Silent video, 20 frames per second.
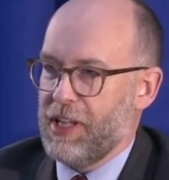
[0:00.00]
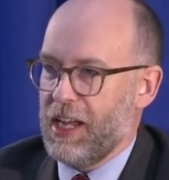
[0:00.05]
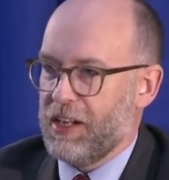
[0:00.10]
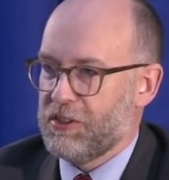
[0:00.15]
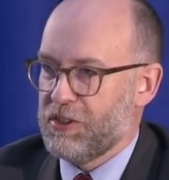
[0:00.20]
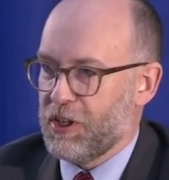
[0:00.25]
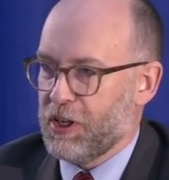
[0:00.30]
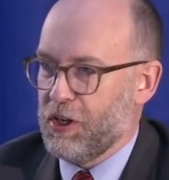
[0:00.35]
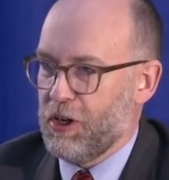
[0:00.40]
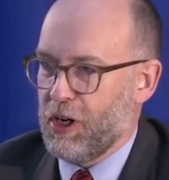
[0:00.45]

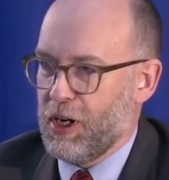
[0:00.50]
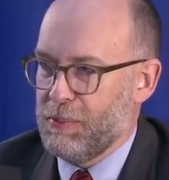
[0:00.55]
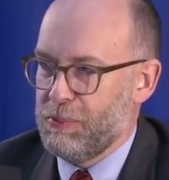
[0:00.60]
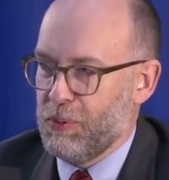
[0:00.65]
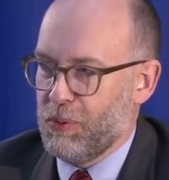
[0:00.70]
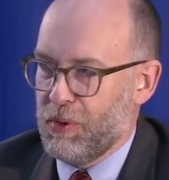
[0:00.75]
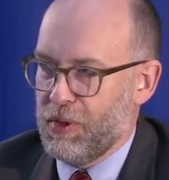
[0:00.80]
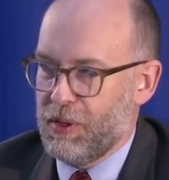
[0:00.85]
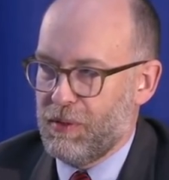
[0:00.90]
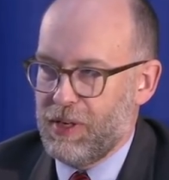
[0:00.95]
extra
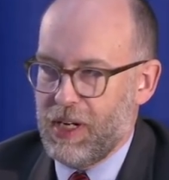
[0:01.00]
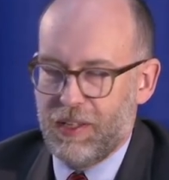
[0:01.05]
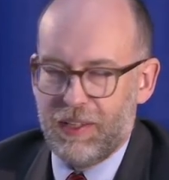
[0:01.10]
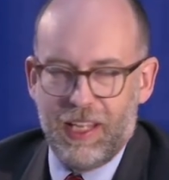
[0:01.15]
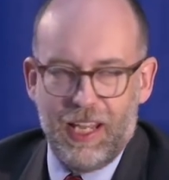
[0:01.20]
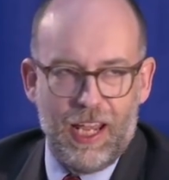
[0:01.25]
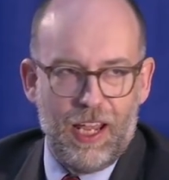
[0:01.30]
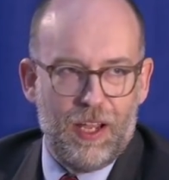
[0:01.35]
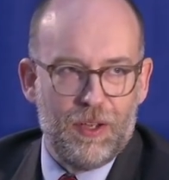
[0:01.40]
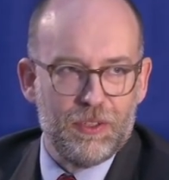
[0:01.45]
cardboard around
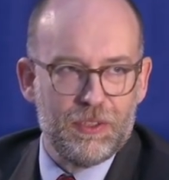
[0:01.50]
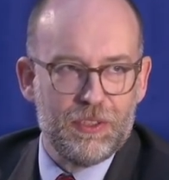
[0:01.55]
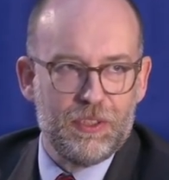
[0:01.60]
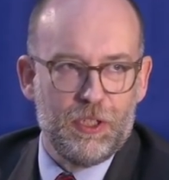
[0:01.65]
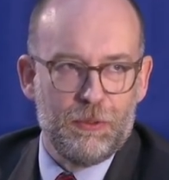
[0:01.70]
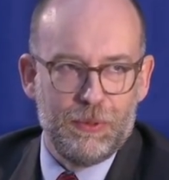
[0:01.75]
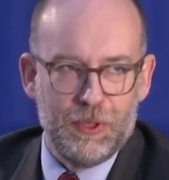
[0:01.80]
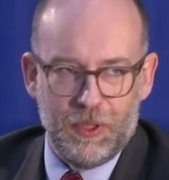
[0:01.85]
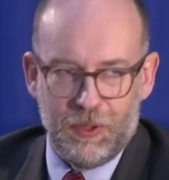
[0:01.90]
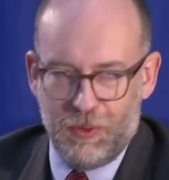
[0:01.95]
the house,
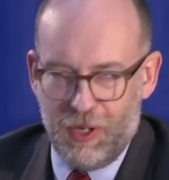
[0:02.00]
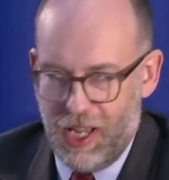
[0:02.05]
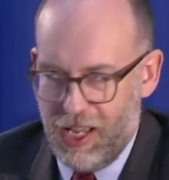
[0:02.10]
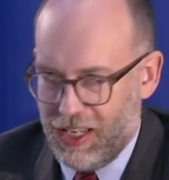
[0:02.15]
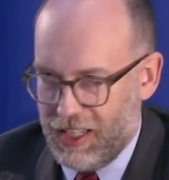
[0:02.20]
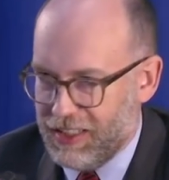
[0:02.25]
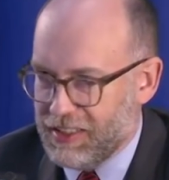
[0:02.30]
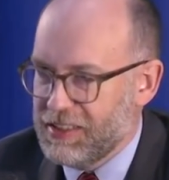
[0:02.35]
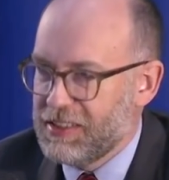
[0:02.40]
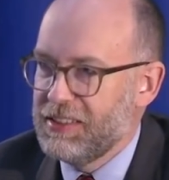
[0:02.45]
they're building
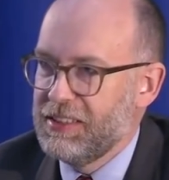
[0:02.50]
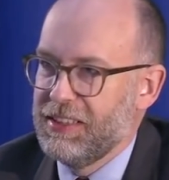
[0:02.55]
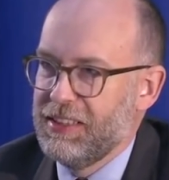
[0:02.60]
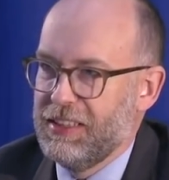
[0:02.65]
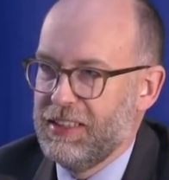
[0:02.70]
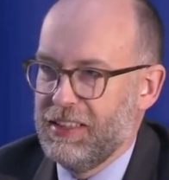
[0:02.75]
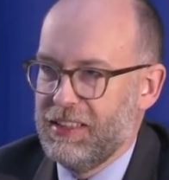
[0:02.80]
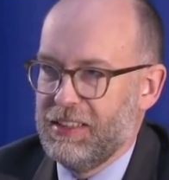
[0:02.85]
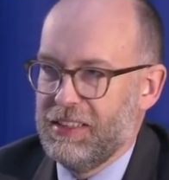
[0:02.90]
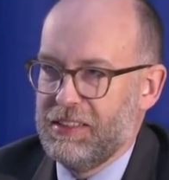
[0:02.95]
rockets.
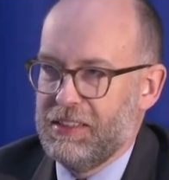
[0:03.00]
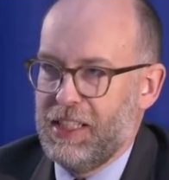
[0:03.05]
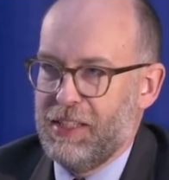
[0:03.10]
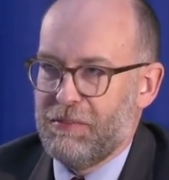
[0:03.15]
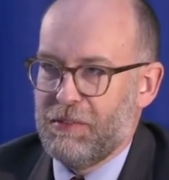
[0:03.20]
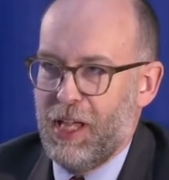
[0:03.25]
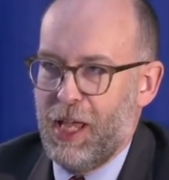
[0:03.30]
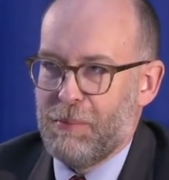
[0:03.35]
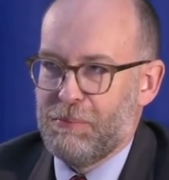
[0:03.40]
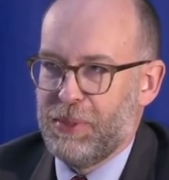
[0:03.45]

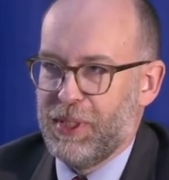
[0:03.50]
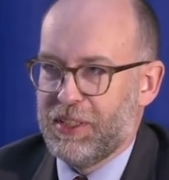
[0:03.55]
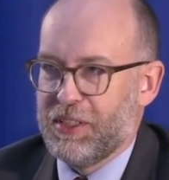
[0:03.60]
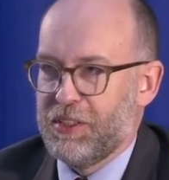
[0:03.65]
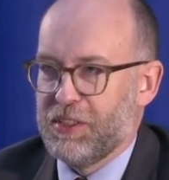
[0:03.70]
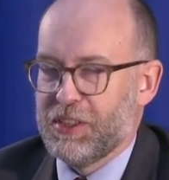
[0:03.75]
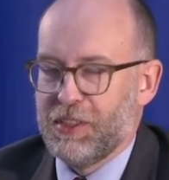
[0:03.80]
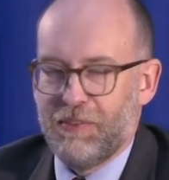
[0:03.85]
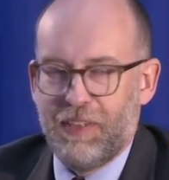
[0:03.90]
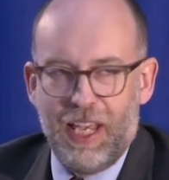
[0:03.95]
They've got
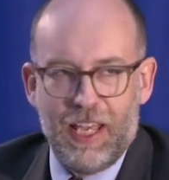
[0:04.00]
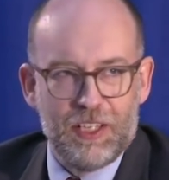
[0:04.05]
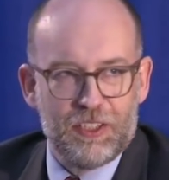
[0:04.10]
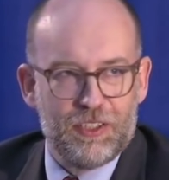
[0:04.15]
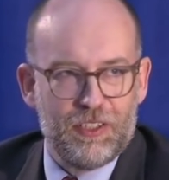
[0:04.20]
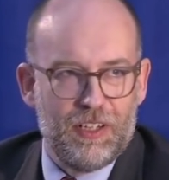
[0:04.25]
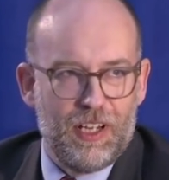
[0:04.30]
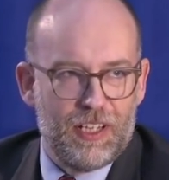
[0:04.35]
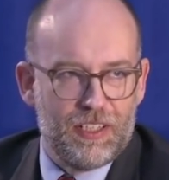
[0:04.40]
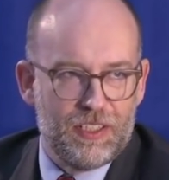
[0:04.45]
pictures of
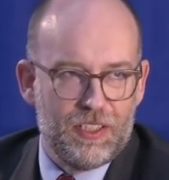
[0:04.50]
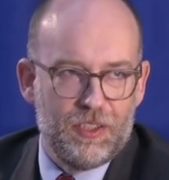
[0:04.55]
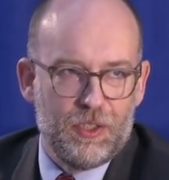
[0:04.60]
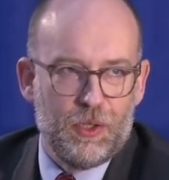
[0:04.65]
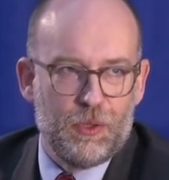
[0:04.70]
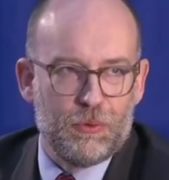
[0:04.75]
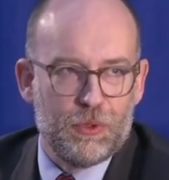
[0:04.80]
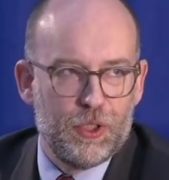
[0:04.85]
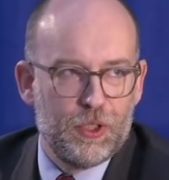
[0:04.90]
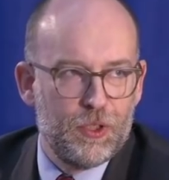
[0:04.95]
astronauts in
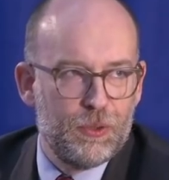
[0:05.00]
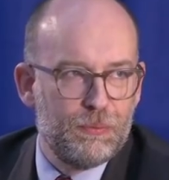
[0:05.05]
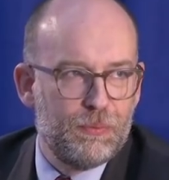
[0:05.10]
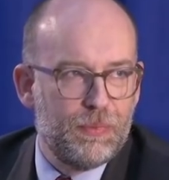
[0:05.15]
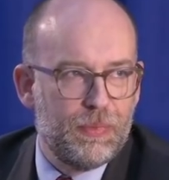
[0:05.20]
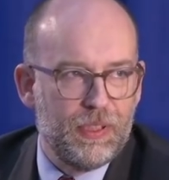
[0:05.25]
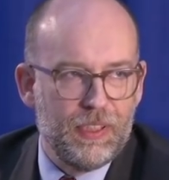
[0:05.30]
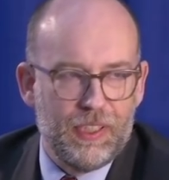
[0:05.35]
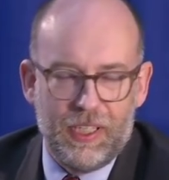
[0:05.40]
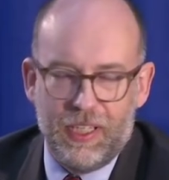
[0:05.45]
their room,
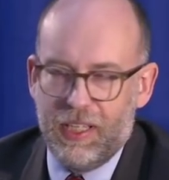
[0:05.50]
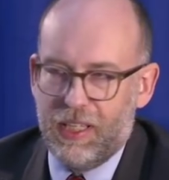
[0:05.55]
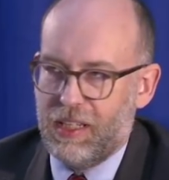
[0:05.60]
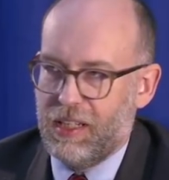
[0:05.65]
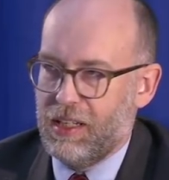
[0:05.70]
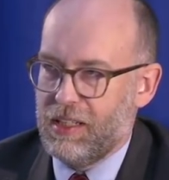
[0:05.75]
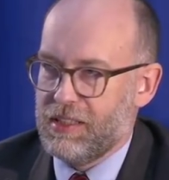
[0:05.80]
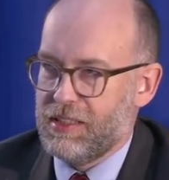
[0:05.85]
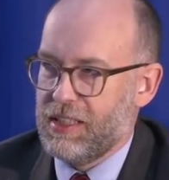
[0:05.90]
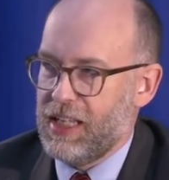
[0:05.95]
and
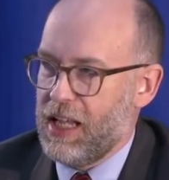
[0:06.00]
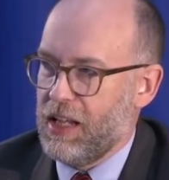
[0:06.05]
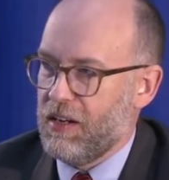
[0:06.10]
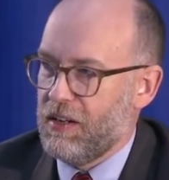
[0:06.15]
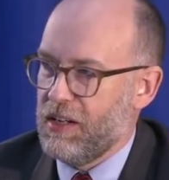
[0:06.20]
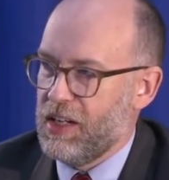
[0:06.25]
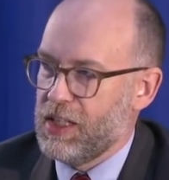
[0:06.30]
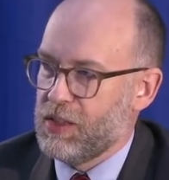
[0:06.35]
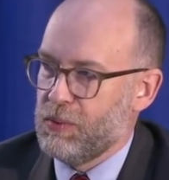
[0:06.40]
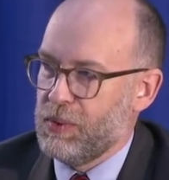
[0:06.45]
on
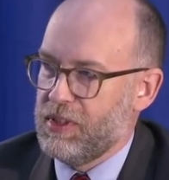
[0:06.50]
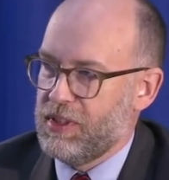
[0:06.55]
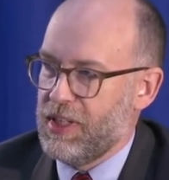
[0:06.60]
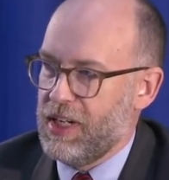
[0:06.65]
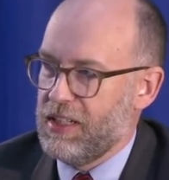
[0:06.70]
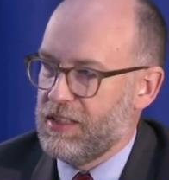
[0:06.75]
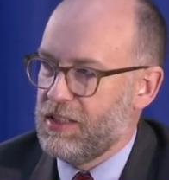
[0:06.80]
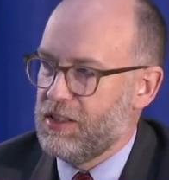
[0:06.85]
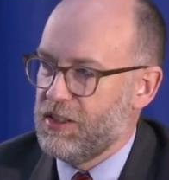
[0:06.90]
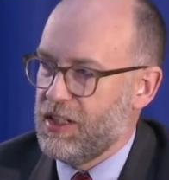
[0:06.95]
Saturdays we
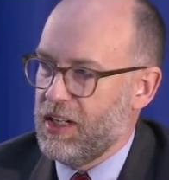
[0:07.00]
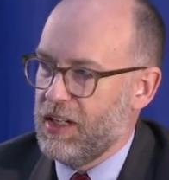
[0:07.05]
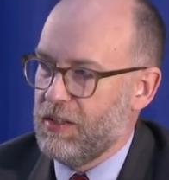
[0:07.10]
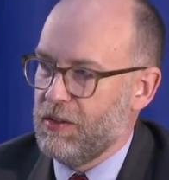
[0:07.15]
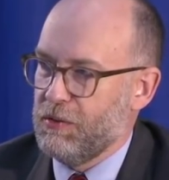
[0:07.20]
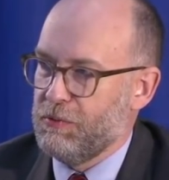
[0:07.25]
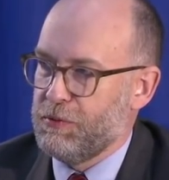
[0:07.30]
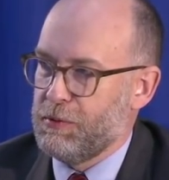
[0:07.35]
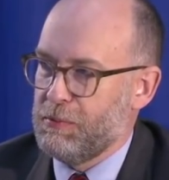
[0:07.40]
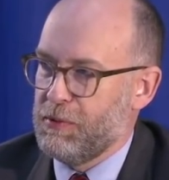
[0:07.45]
change the
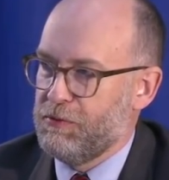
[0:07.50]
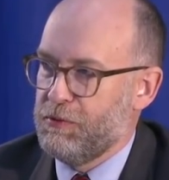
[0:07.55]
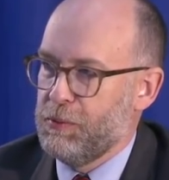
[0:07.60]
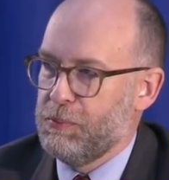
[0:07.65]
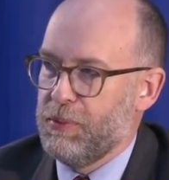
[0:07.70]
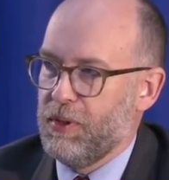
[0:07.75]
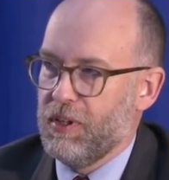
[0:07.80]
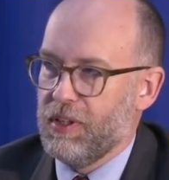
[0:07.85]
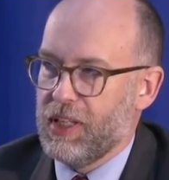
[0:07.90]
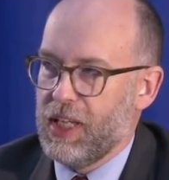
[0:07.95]
channel from the
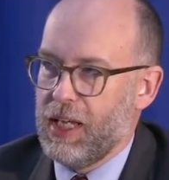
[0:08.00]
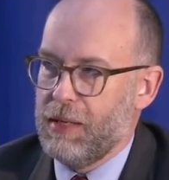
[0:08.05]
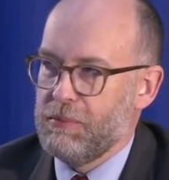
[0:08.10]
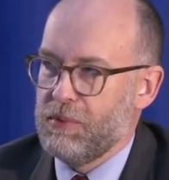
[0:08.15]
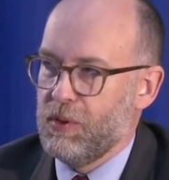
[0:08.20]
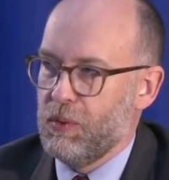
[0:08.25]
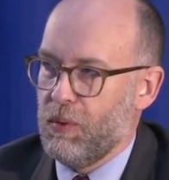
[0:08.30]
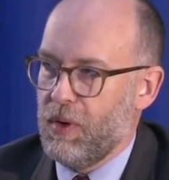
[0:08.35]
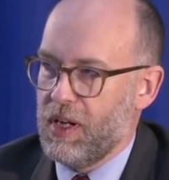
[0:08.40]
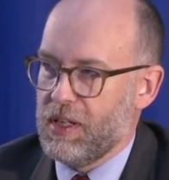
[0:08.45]
football game
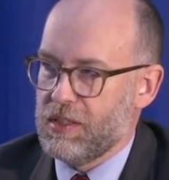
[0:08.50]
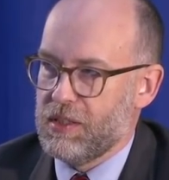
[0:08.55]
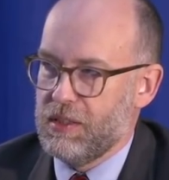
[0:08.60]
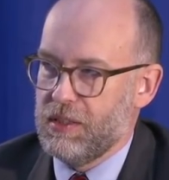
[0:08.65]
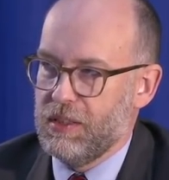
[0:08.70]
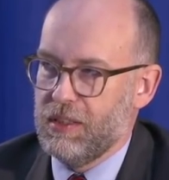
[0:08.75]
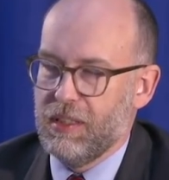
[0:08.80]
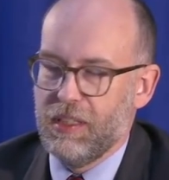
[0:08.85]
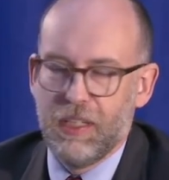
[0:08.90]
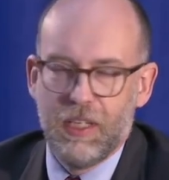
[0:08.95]
to watch
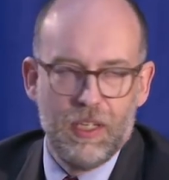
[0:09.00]
the